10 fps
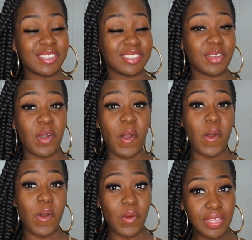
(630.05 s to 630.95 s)
So
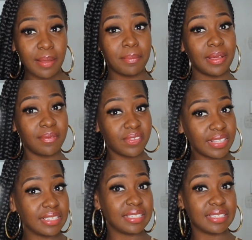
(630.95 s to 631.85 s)
yeah, I'm
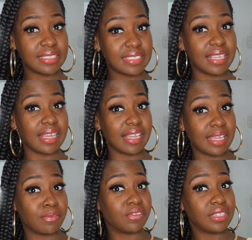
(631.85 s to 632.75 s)
feeling it. I
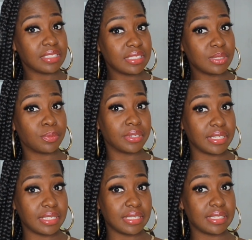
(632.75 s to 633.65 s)
am feeling these
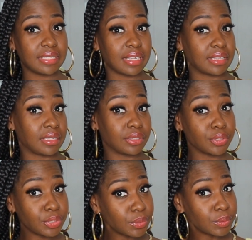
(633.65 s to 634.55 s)
braids. I think
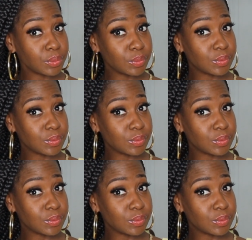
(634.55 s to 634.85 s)
they're cute.